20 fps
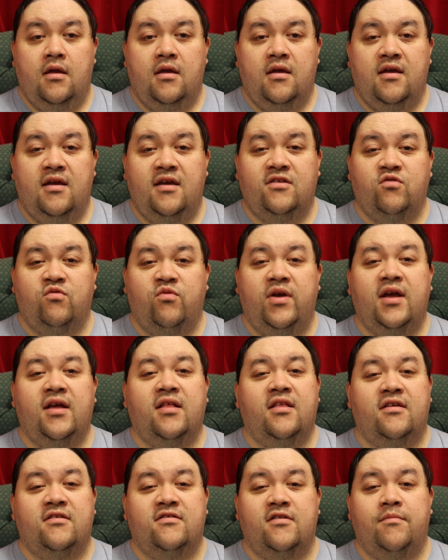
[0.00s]
His
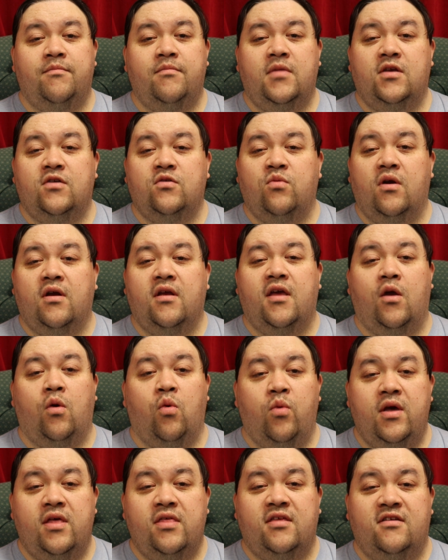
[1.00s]
realism is working
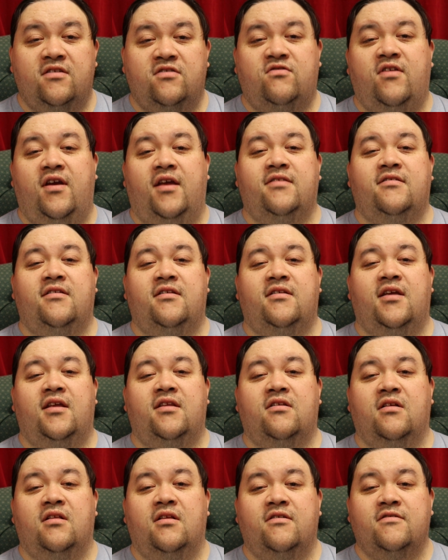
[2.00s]
with his
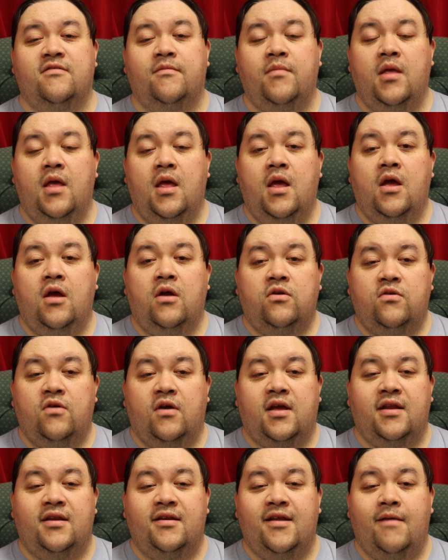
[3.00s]
transcendentalism to
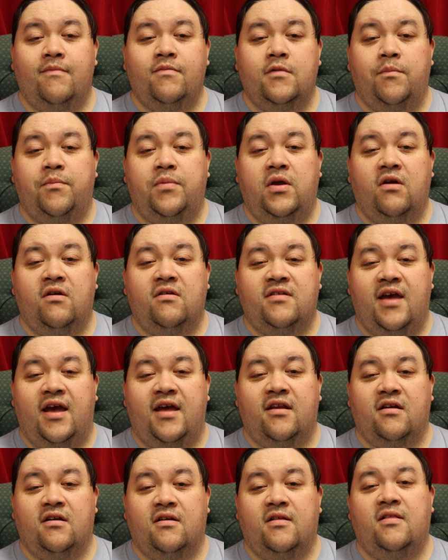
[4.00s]
condemn the
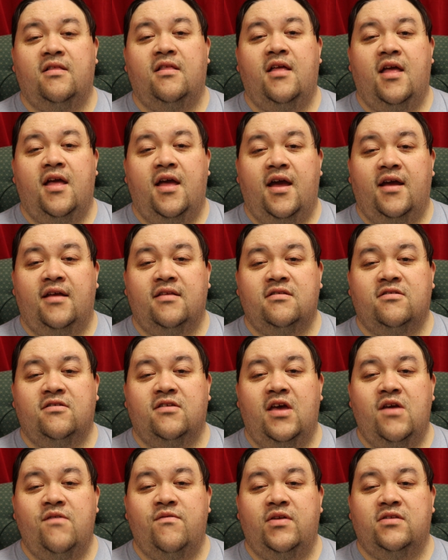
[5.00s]
puritanical and
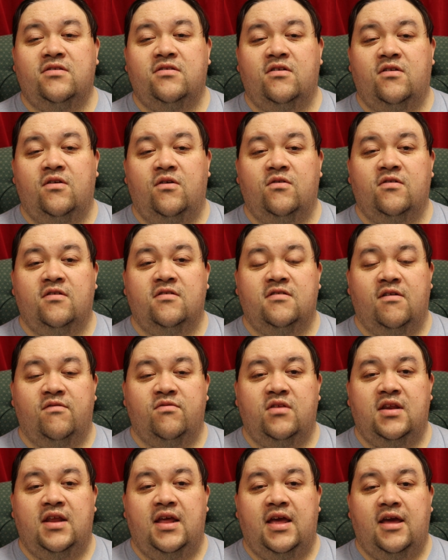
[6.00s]
slave institutions of
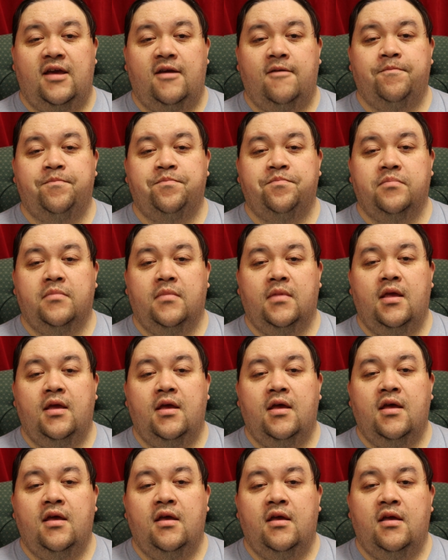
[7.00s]
the day.
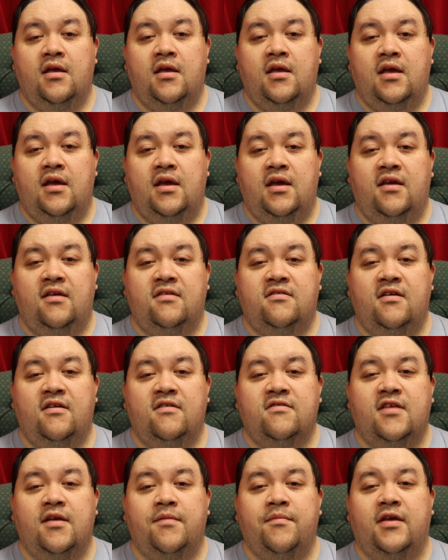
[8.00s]
He
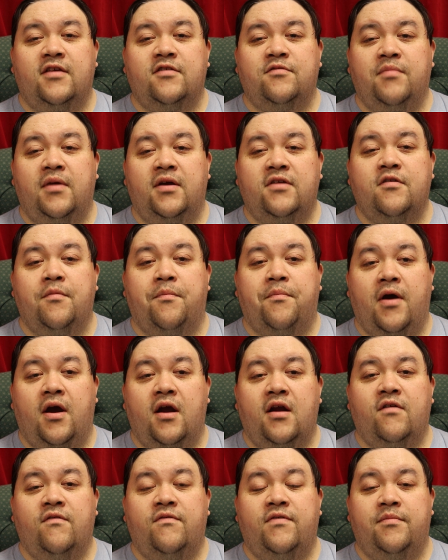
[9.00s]
sees them as much a
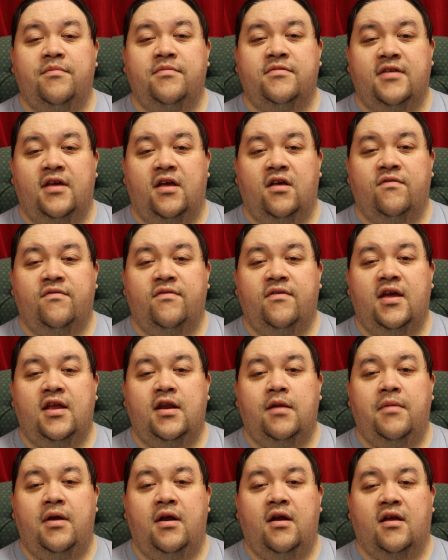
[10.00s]
part of himself and
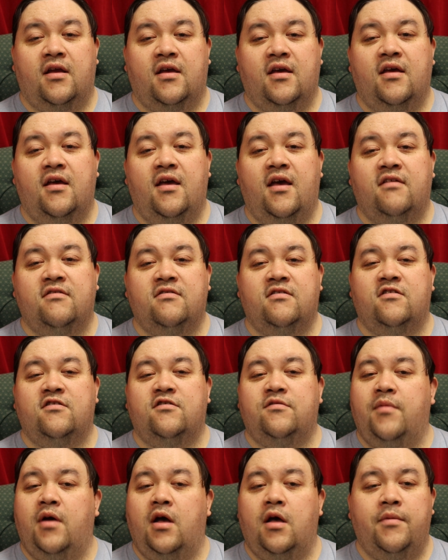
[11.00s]
America as the
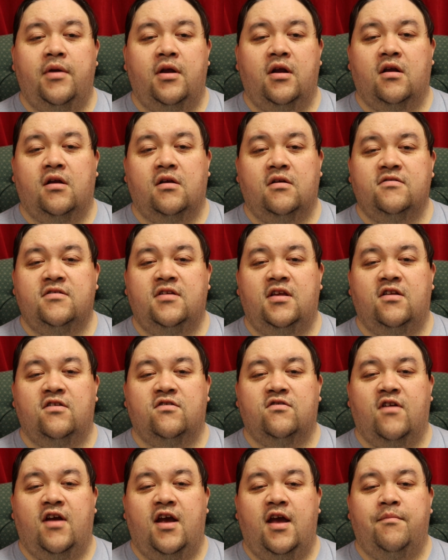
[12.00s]
small miracles he
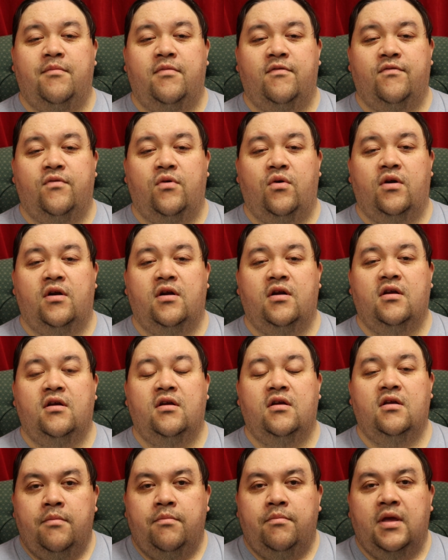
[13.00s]
described before,
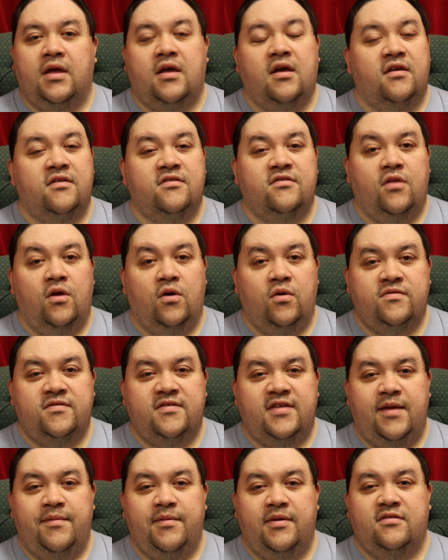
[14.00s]
because those
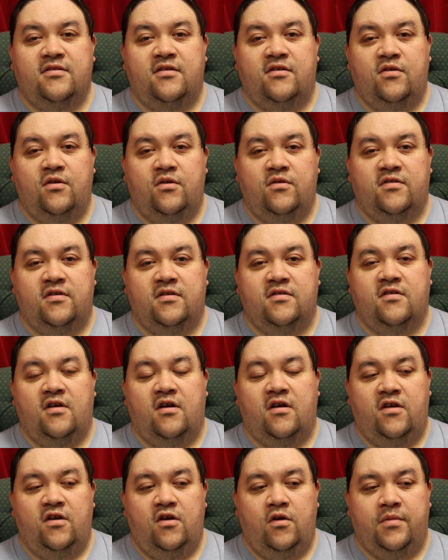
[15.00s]
same institutions
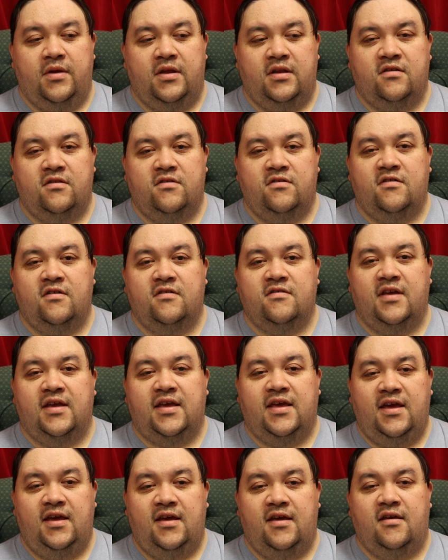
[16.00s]
are human, just like
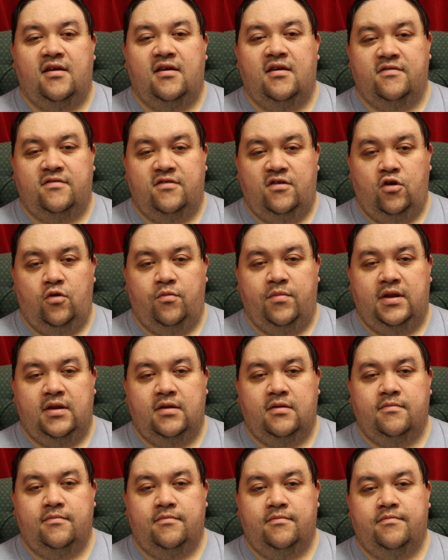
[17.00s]
he is human.
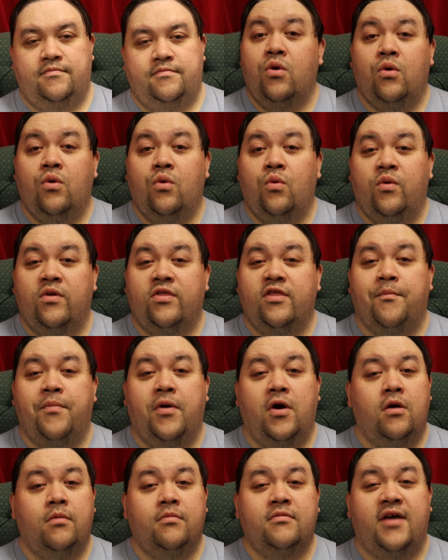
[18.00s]
With a
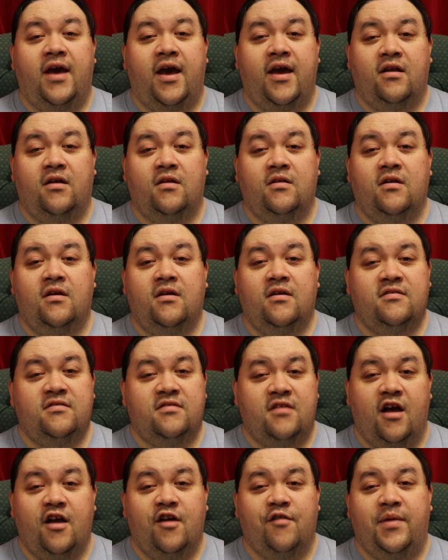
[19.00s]
poem titled
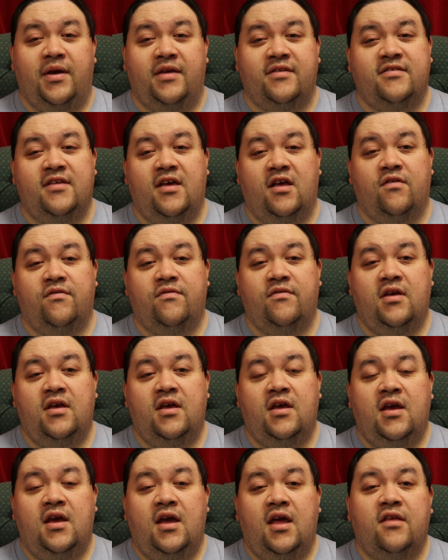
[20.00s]
Song of Myself,
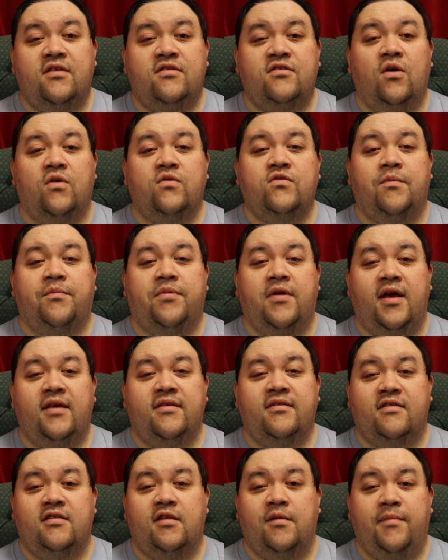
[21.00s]
it is no
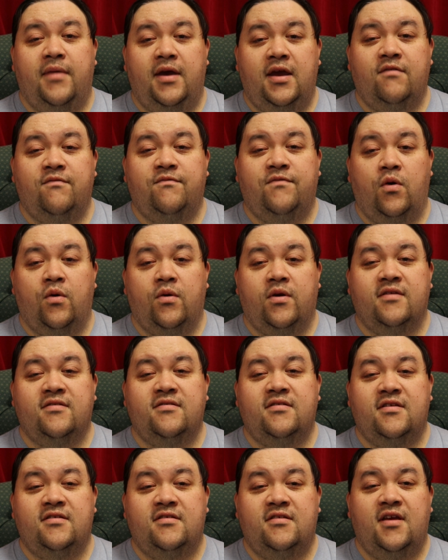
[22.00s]
surprise that the main
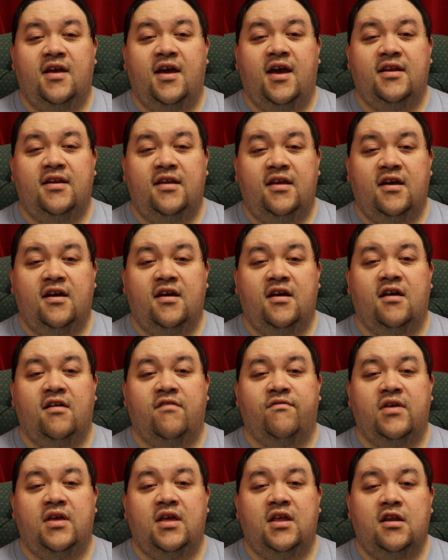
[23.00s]
focus is the idea
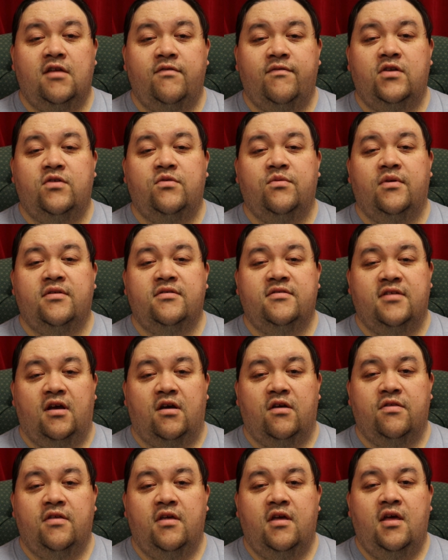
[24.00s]
of individual
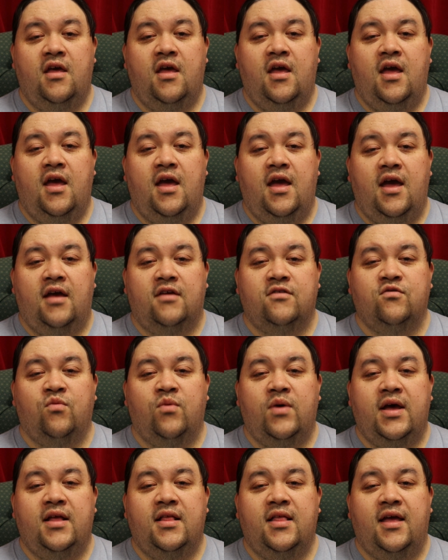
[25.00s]
self, as
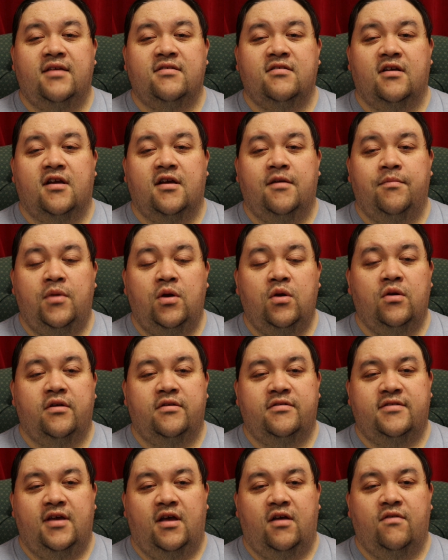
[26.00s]
well as a communal
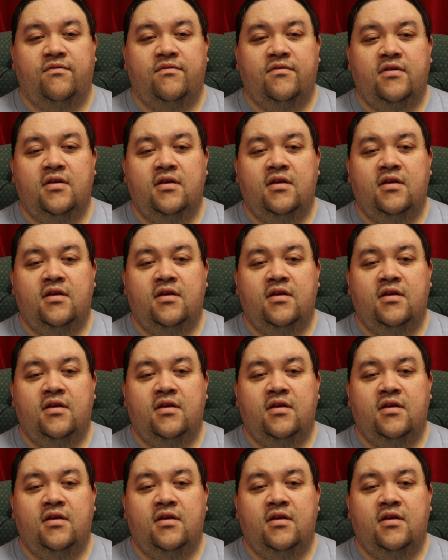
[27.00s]
self.